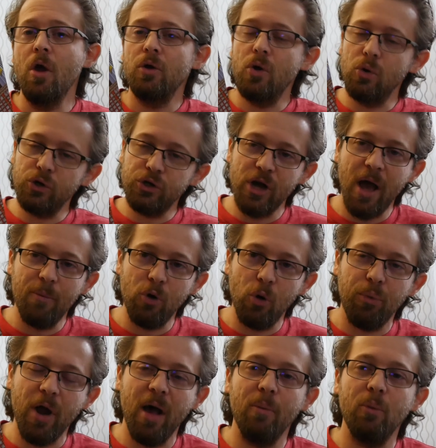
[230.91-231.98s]
No shop, no
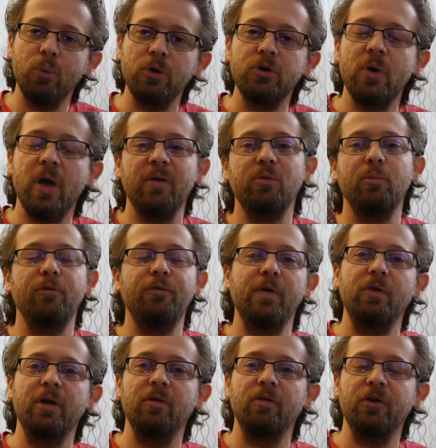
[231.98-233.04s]
problem. We do have some
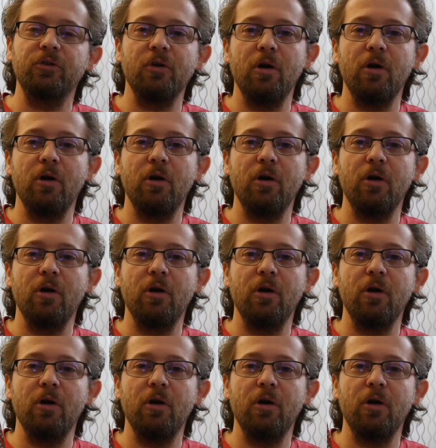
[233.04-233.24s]
affiliate links.